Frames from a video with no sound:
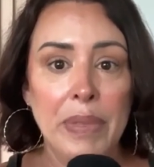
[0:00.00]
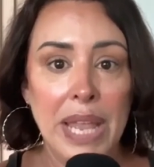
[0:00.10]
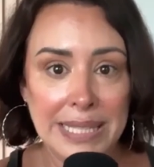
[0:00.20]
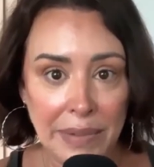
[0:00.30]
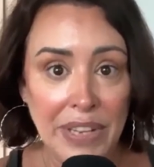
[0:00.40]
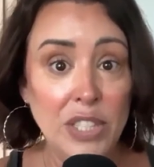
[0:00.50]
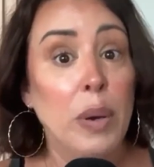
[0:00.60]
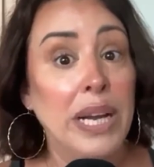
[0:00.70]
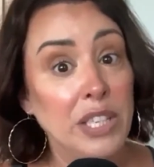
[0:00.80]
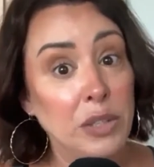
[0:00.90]
is living in
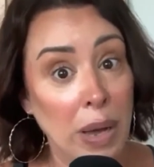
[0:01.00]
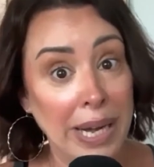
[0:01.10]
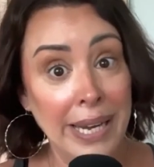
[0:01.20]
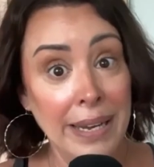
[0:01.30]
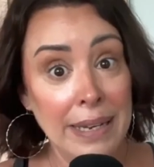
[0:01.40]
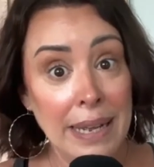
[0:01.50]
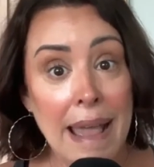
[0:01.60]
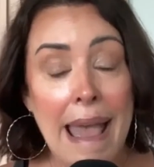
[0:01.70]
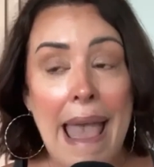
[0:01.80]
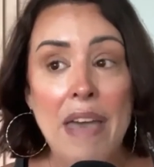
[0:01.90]
2020
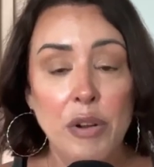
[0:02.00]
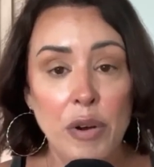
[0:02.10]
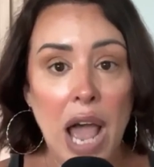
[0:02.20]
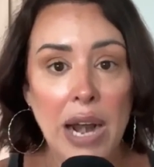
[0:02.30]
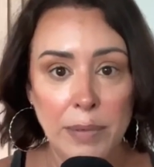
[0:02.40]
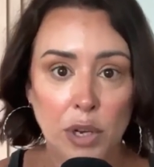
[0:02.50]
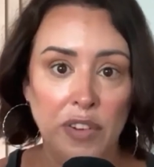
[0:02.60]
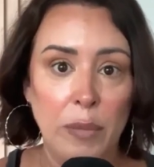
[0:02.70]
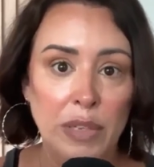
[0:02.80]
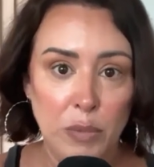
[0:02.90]
and they're not
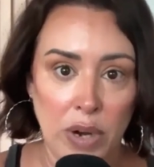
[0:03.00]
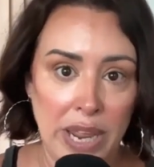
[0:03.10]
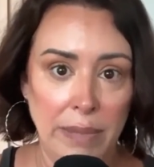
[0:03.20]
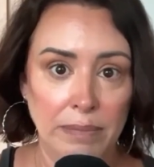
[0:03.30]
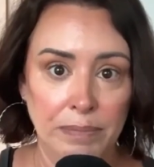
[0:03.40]
observing what's working.